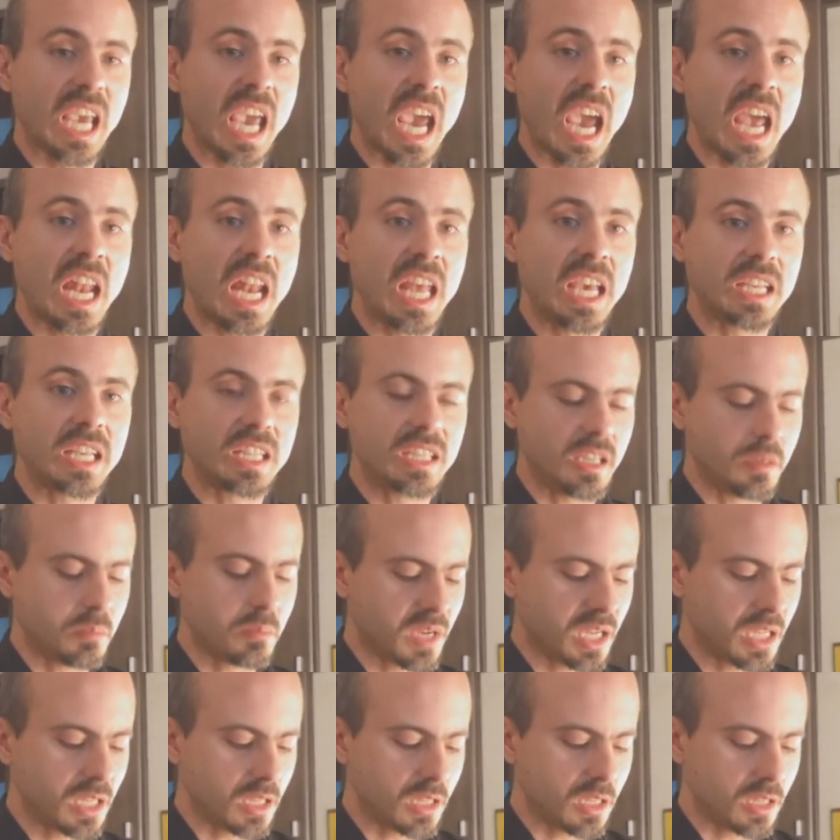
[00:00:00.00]
killing the
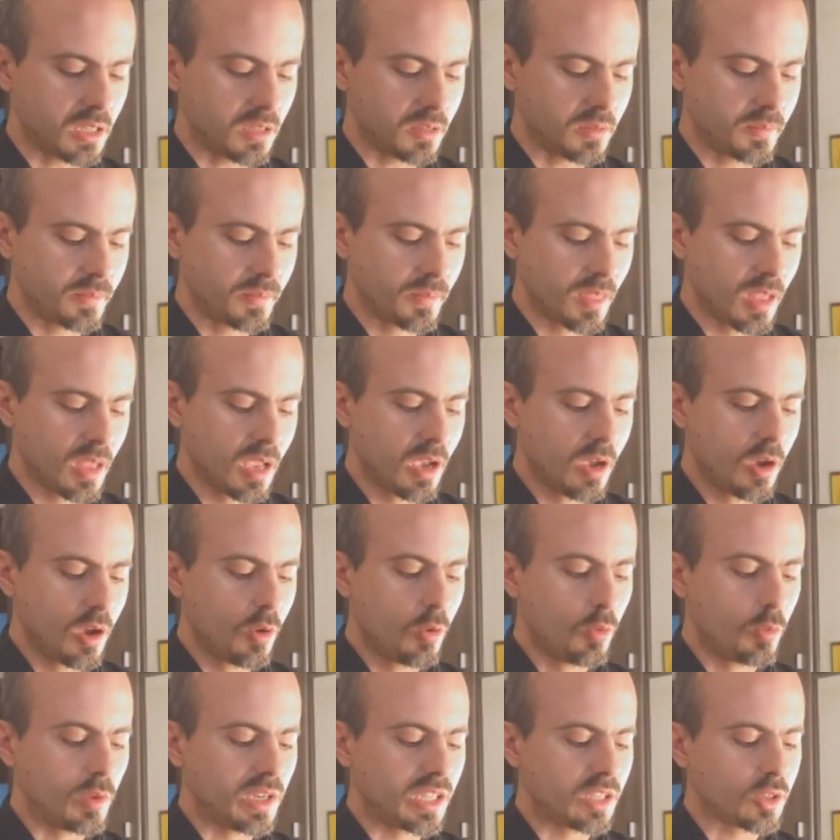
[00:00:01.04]
middle.
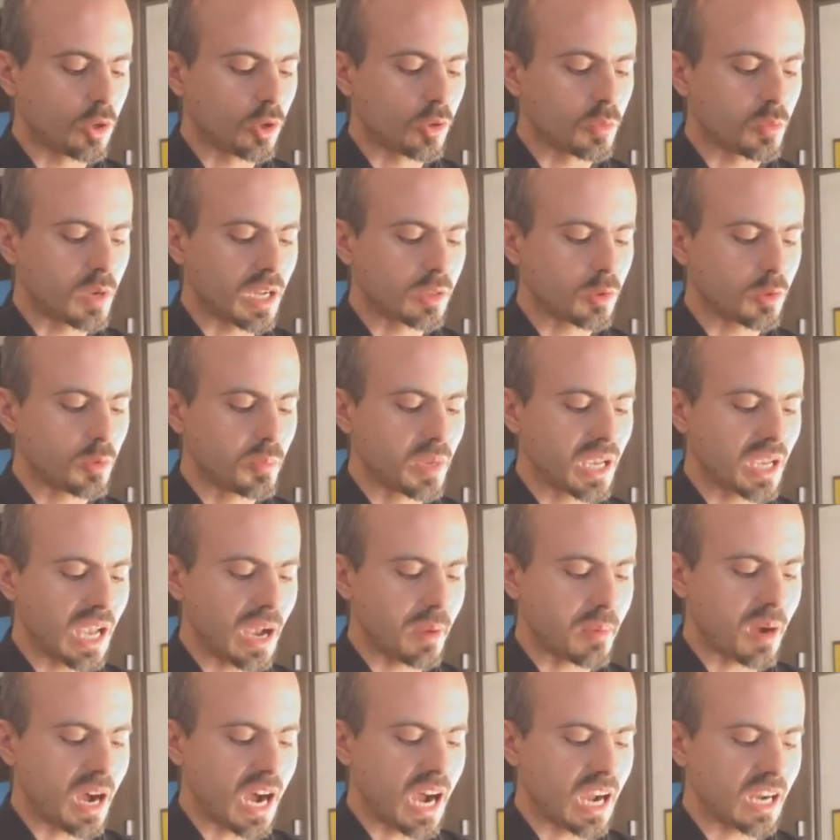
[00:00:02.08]
We don't want to
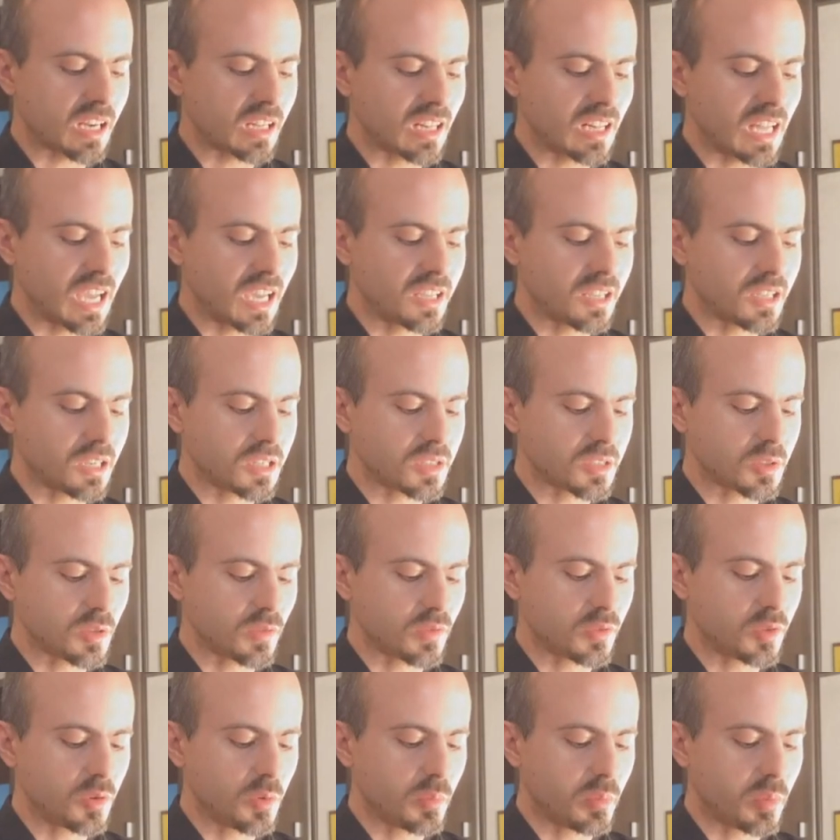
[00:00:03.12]
become hardliners
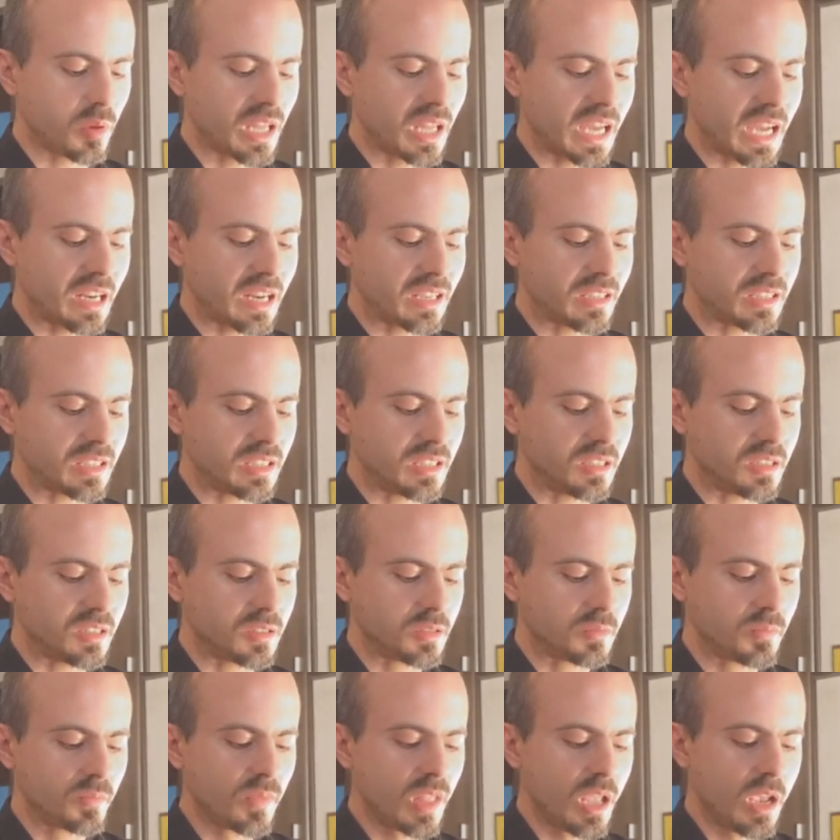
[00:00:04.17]
of two
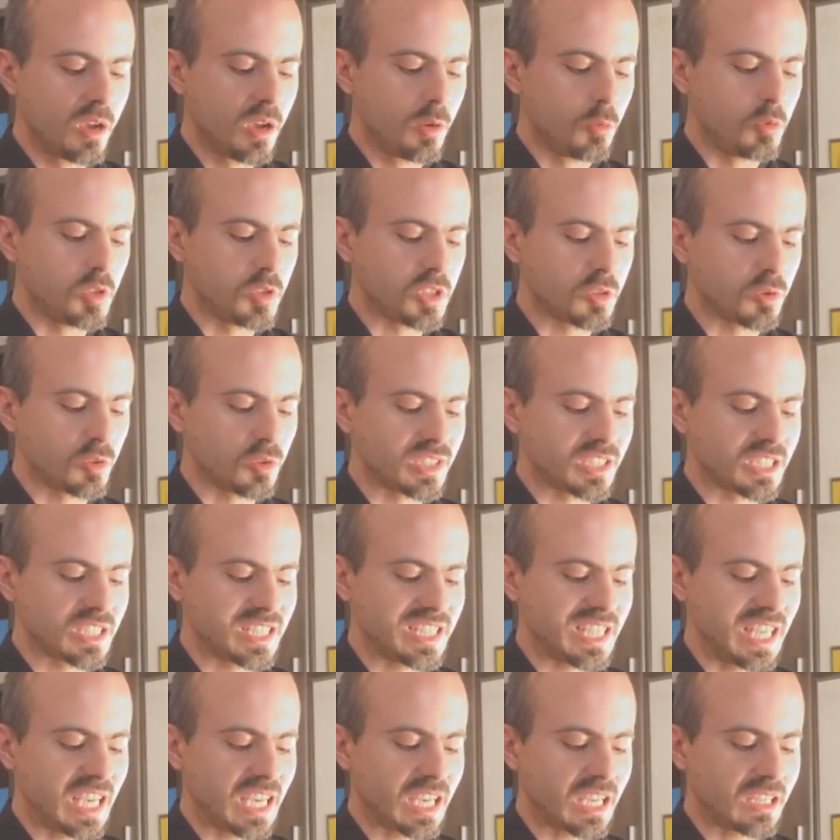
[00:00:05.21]
polarities. We should
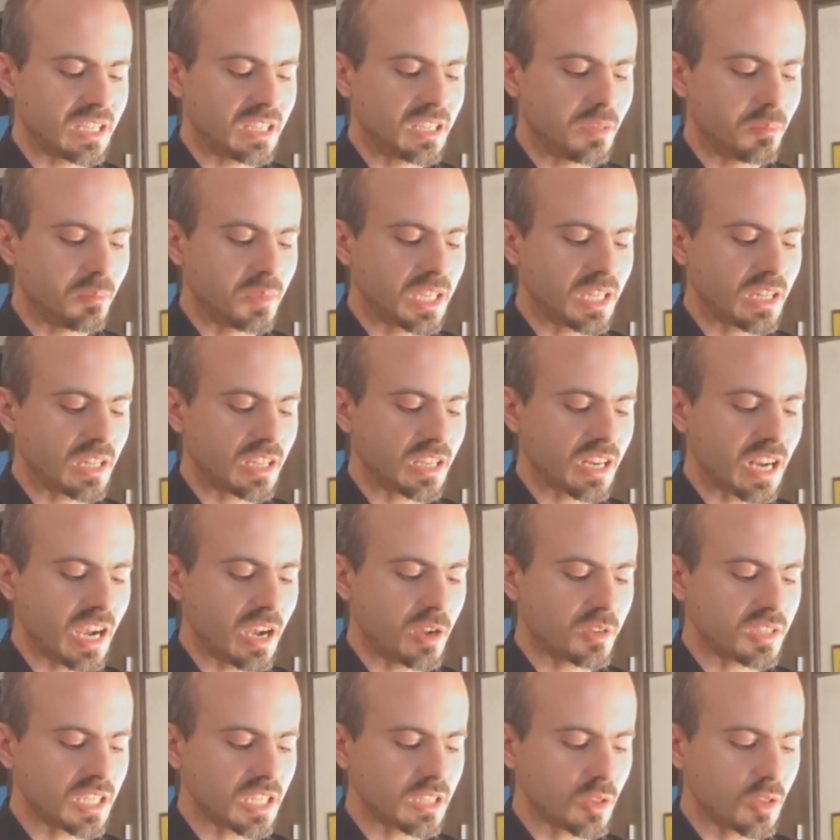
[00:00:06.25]
seek the middle
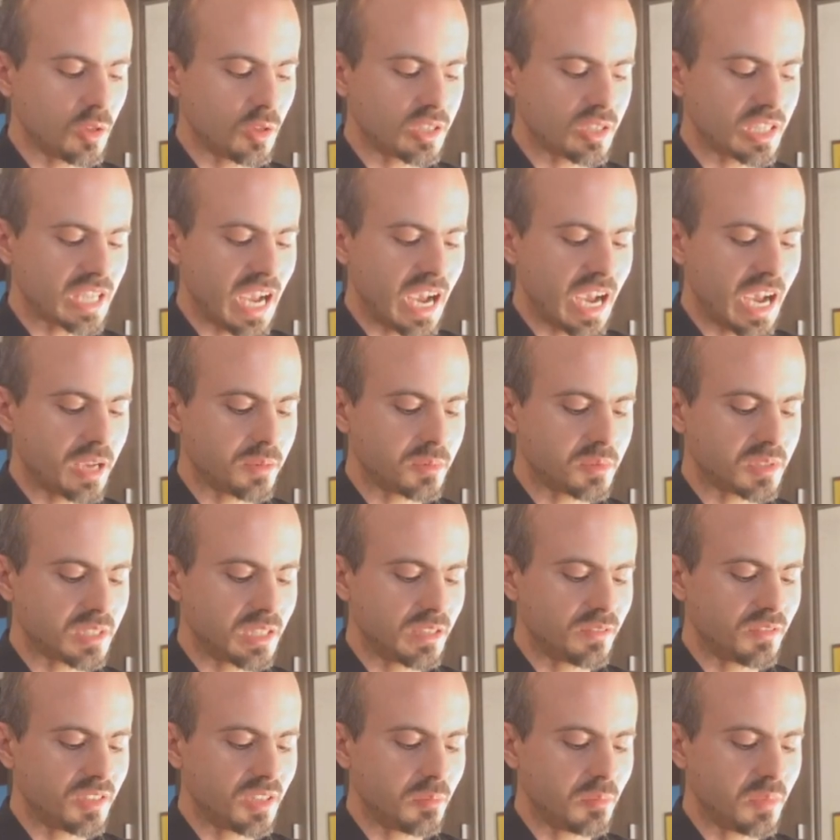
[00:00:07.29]
ground at all times.
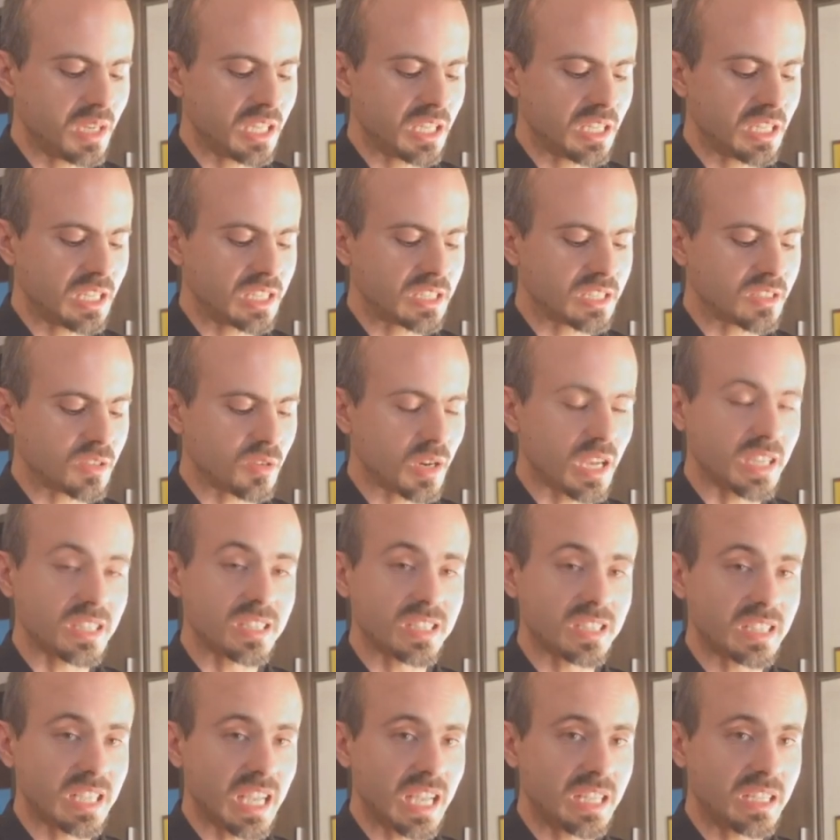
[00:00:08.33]
If the middle is
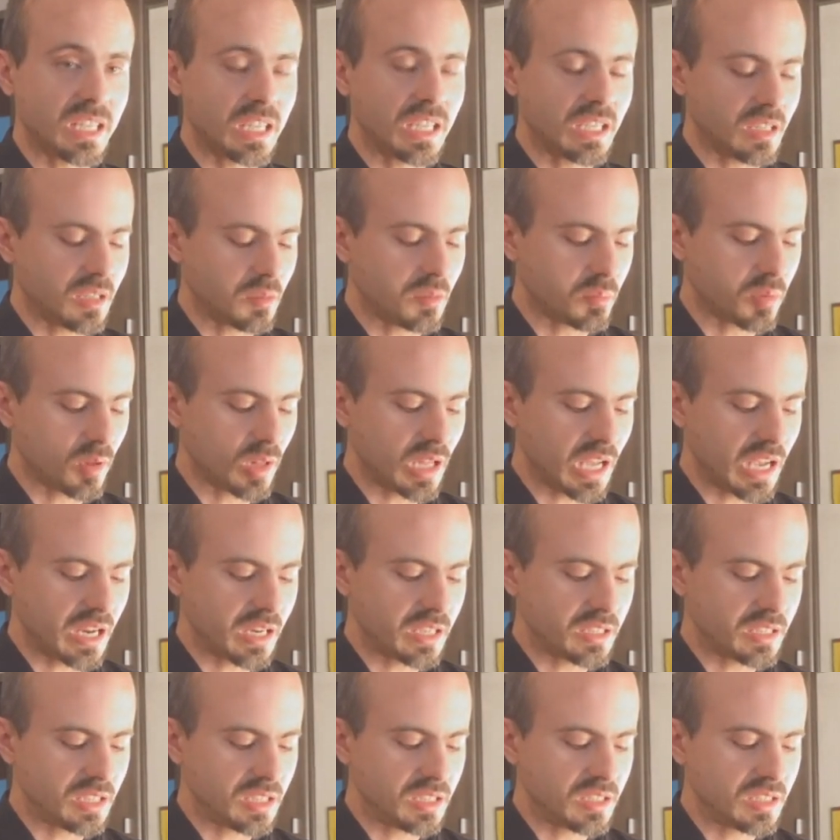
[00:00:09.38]
transcending the
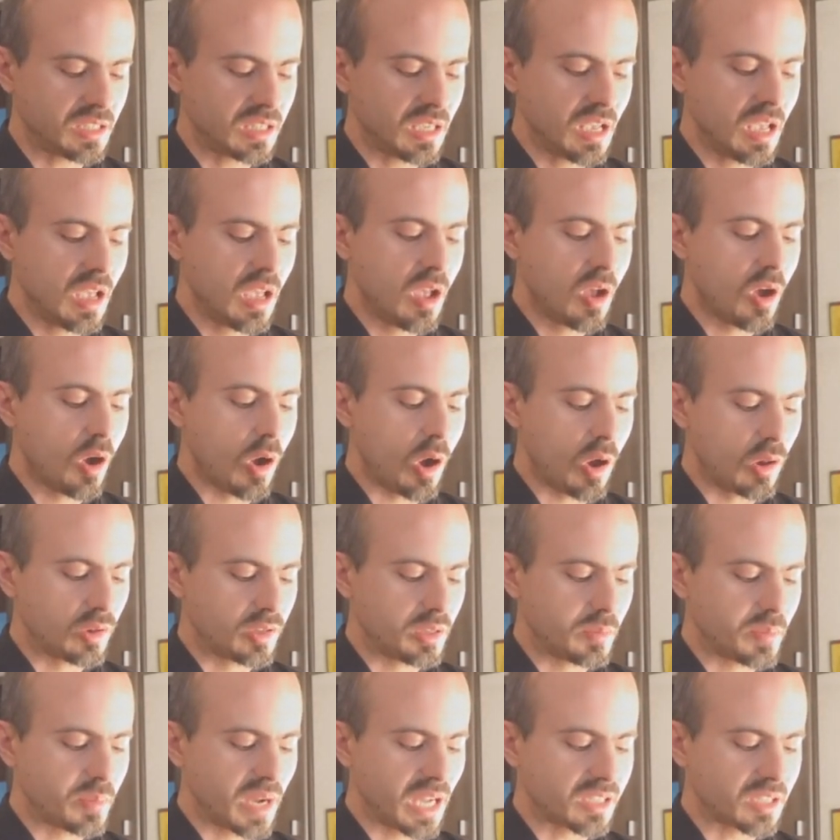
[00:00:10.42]
polarities, all
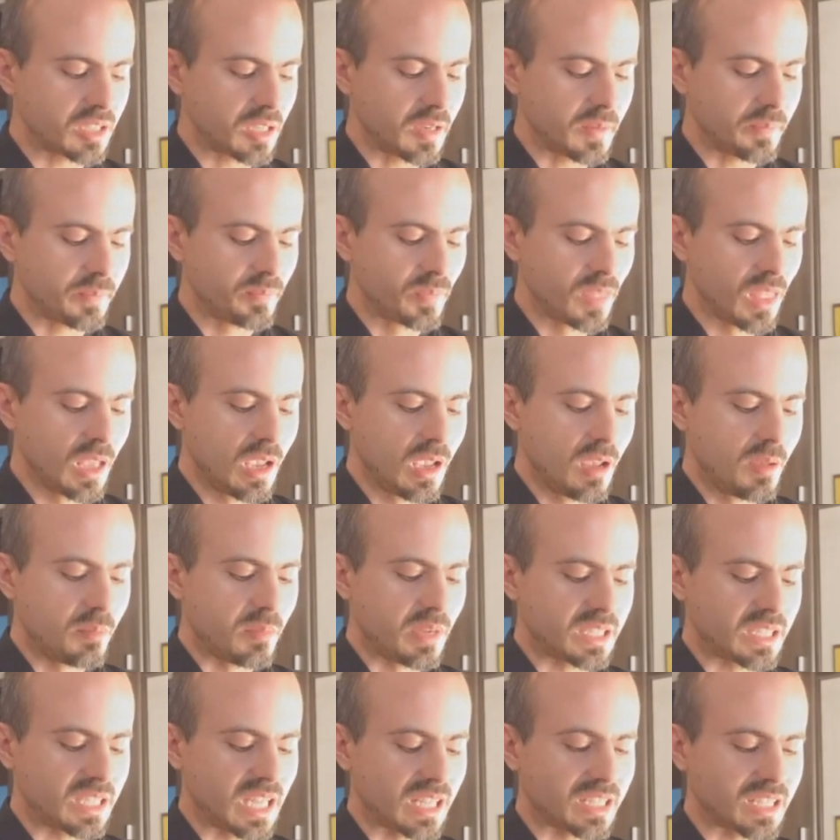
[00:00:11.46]
the better.
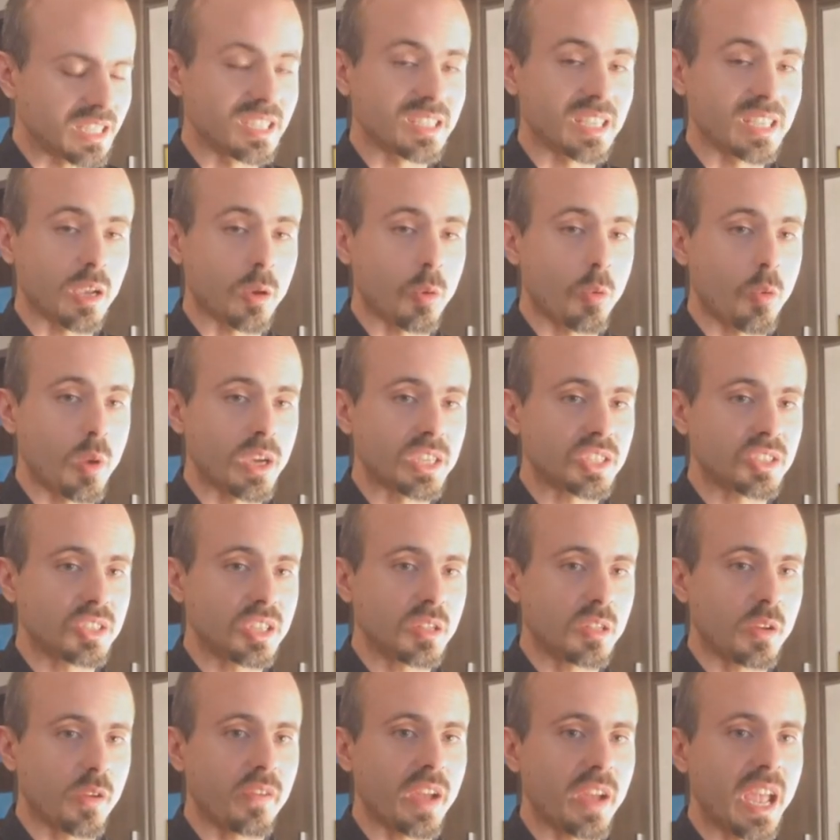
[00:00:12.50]
But that is a
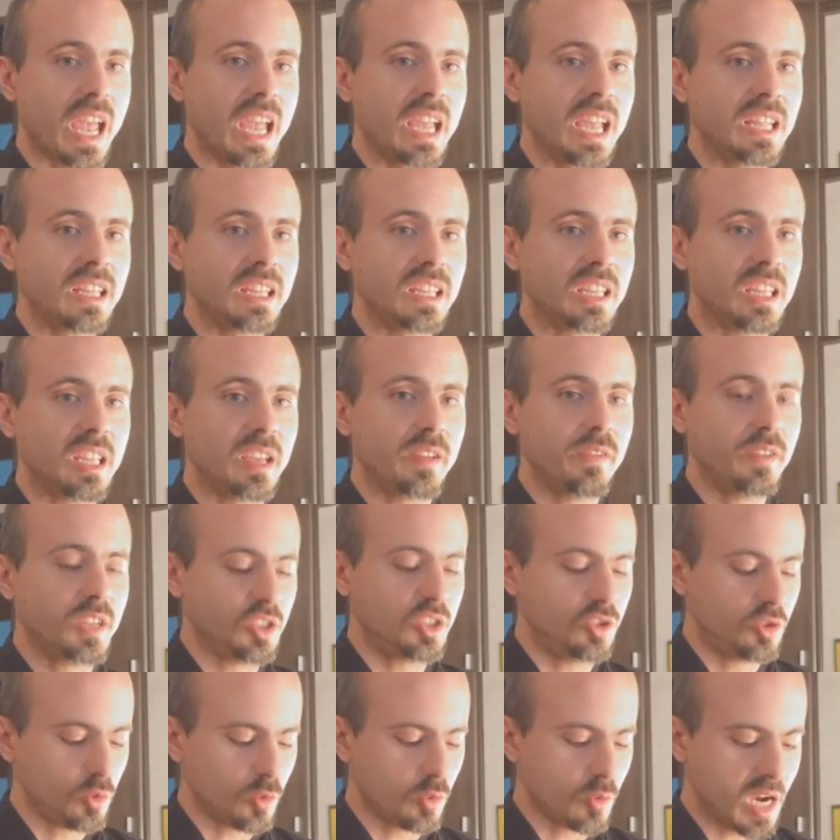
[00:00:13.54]
question of
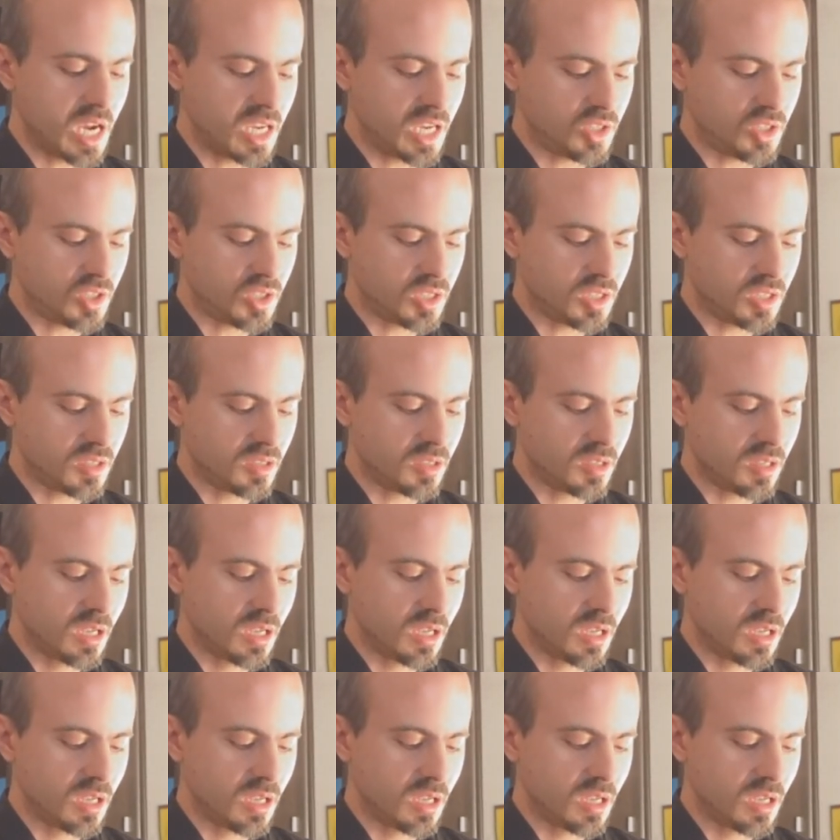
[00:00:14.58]
individuation,